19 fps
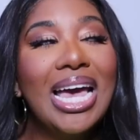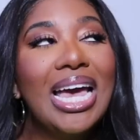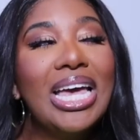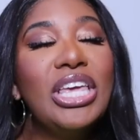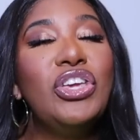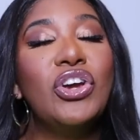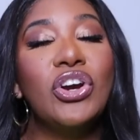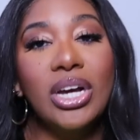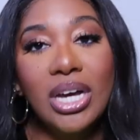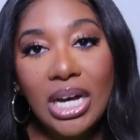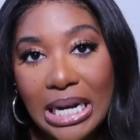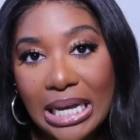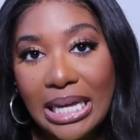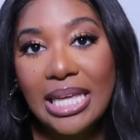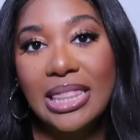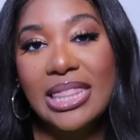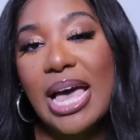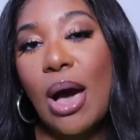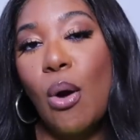you're going to
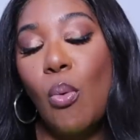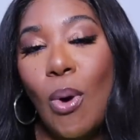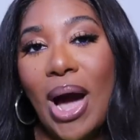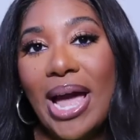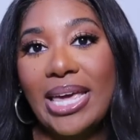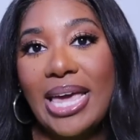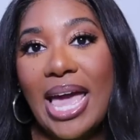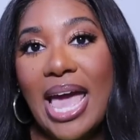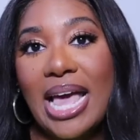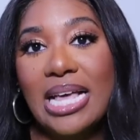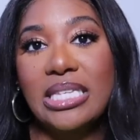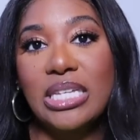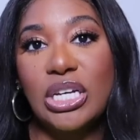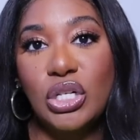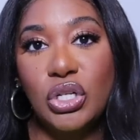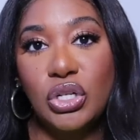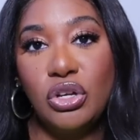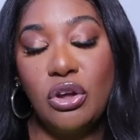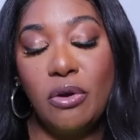get that white cast
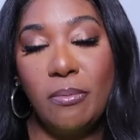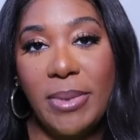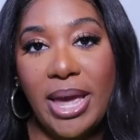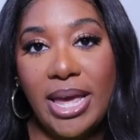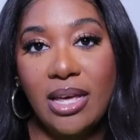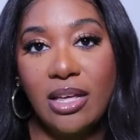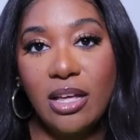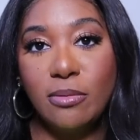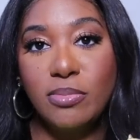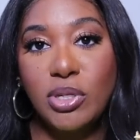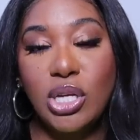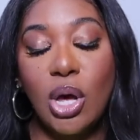under your makeup.